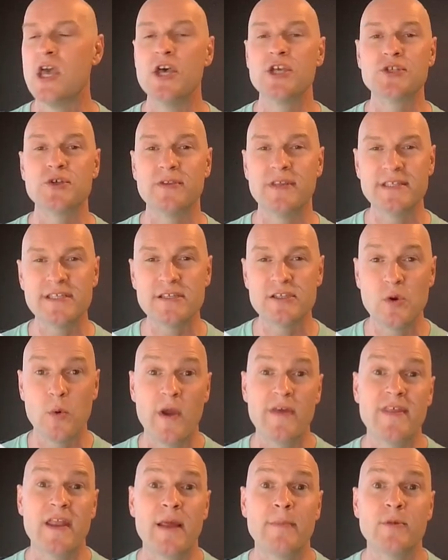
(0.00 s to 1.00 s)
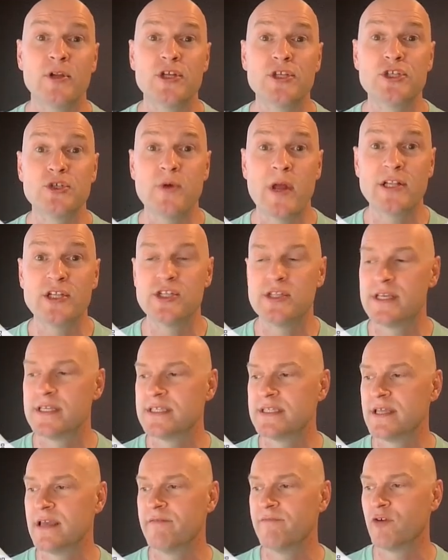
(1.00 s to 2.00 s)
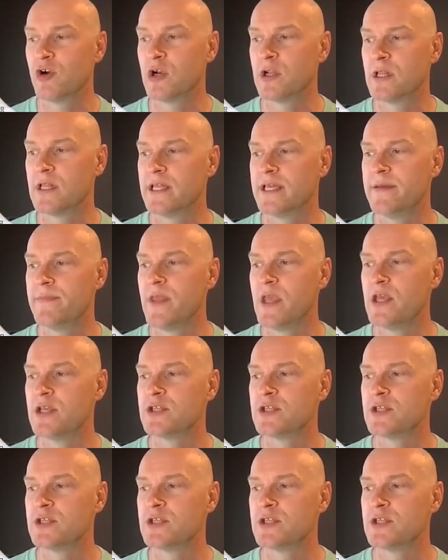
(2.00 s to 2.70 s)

So this is the way that I'm going to stretch this thing vertically.